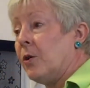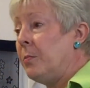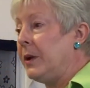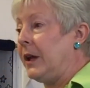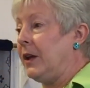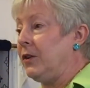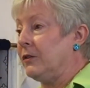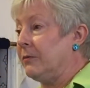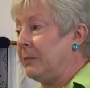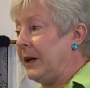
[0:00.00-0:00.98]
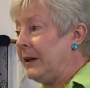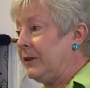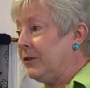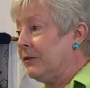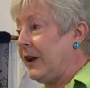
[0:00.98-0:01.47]
opening you've made
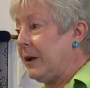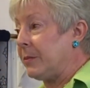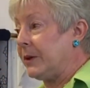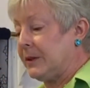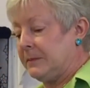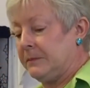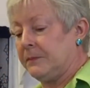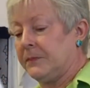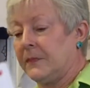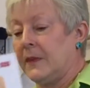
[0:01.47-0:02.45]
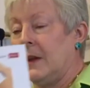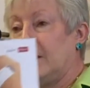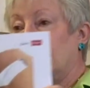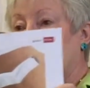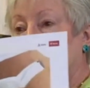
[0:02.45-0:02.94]
in your fabric.
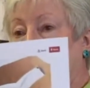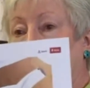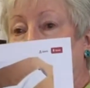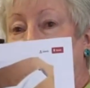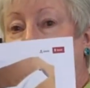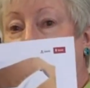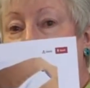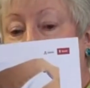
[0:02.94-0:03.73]
Make it a fun